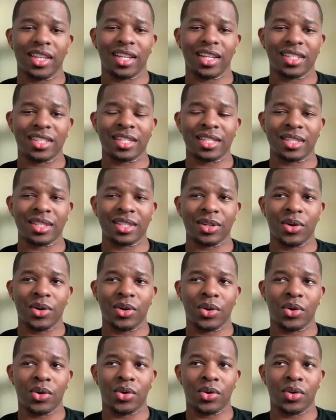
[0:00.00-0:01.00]
yeah, that's the
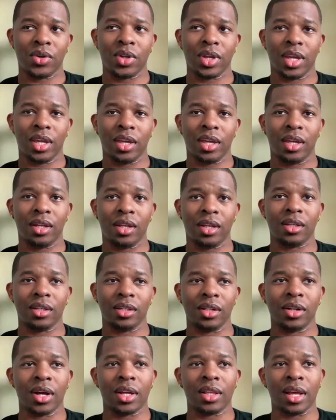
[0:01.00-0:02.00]
goal.
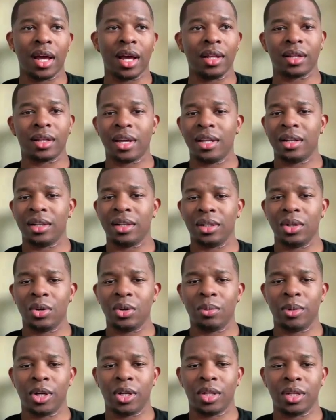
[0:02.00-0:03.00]
And I kind of
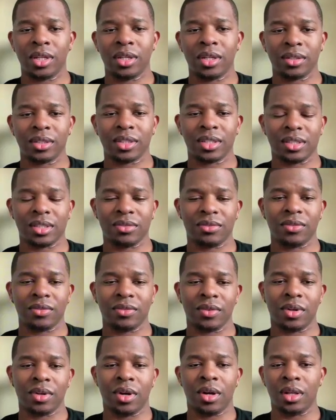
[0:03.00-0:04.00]
lowballed it because
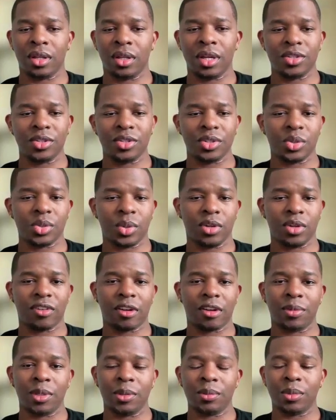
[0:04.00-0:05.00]
if all
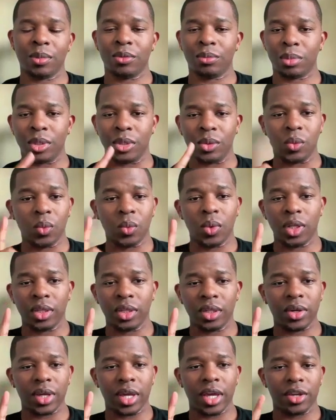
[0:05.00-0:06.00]
125 people open
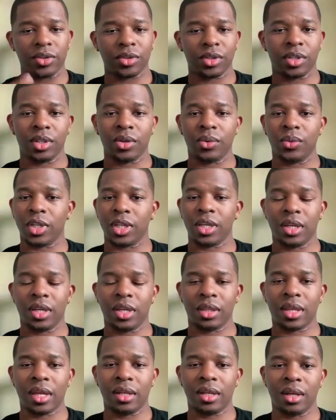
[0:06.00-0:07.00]
one location, then we
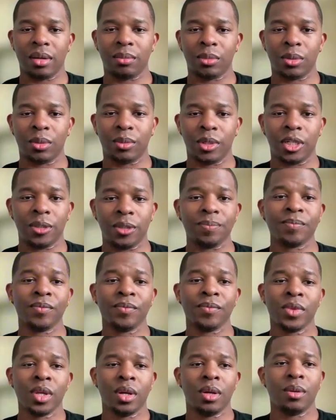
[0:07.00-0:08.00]
can hit that number. But
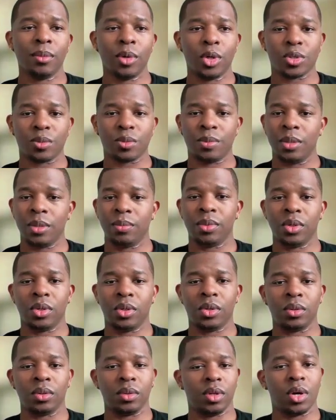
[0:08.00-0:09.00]
most
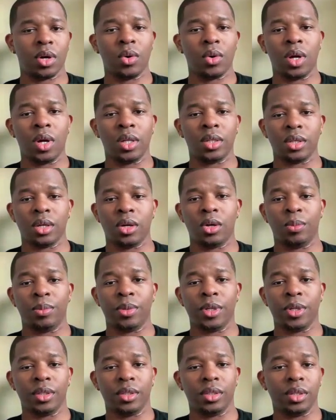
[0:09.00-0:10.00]
people go on to
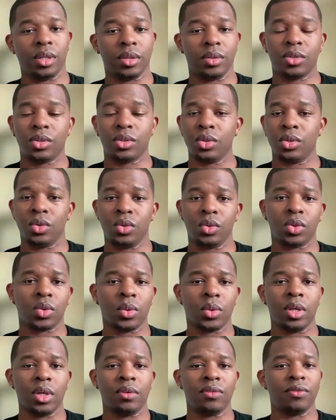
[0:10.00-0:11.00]
open,
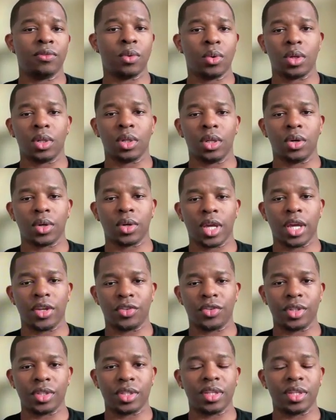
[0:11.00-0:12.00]
two, three, 4
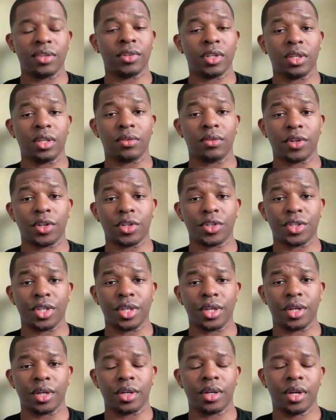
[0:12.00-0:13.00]
locations, even in the
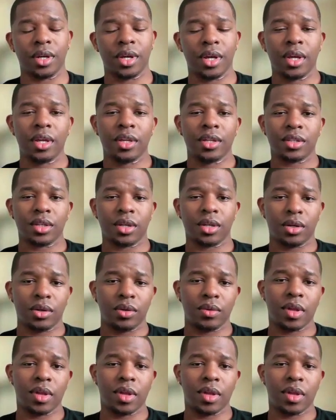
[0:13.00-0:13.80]
first year. So